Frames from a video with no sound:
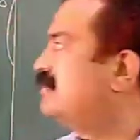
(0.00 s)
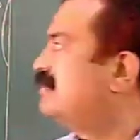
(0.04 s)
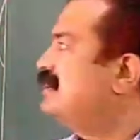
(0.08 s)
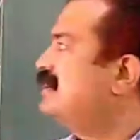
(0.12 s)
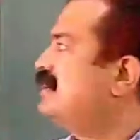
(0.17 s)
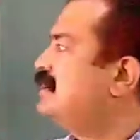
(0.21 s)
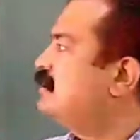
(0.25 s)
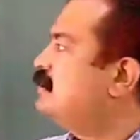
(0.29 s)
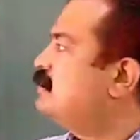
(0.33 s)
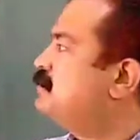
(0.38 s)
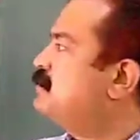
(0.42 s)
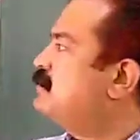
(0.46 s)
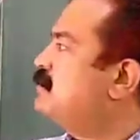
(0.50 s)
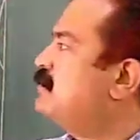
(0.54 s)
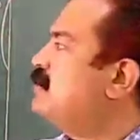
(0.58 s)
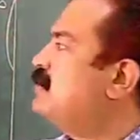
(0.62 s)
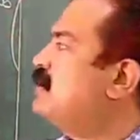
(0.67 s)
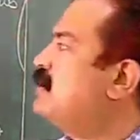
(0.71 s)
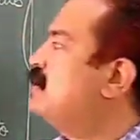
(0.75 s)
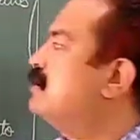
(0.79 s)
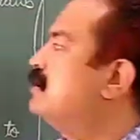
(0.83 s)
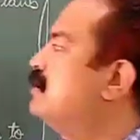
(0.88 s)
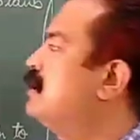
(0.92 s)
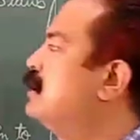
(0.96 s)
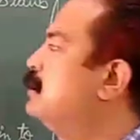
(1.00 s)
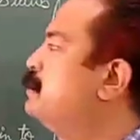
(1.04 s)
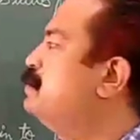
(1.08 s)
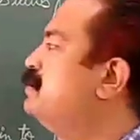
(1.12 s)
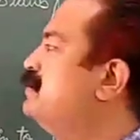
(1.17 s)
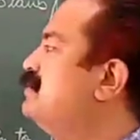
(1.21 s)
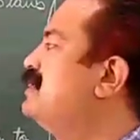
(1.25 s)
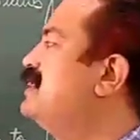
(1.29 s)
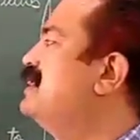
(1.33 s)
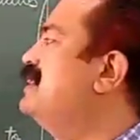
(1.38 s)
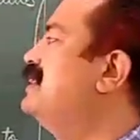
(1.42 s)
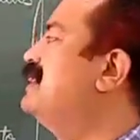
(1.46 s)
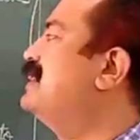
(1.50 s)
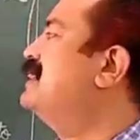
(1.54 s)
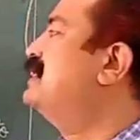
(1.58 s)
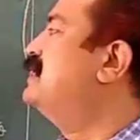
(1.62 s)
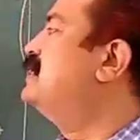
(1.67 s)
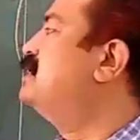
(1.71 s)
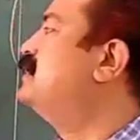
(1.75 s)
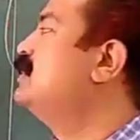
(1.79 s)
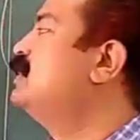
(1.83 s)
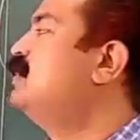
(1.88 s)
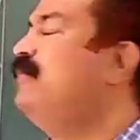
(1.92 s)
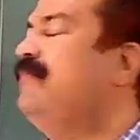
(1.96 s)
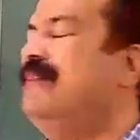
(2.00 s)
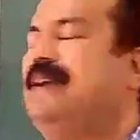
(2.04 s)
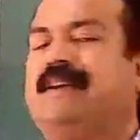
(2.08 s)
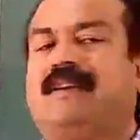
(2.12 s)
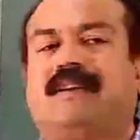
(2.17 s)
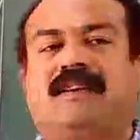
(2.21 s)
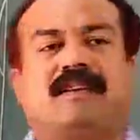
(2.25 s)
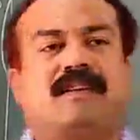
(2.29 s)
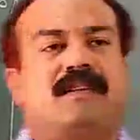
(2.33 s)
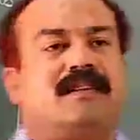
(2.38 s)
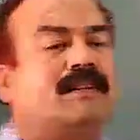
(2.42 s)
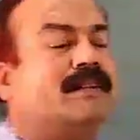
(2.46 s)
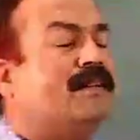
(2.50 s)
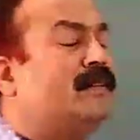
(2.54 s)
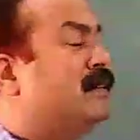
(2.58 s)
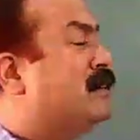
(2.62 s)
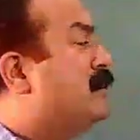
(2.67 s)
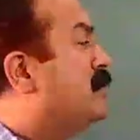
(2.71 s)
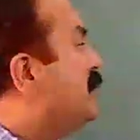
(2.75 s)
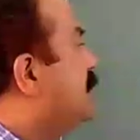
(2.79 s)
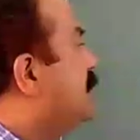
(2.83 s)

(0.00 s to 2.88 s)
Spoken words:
See, representation of vector.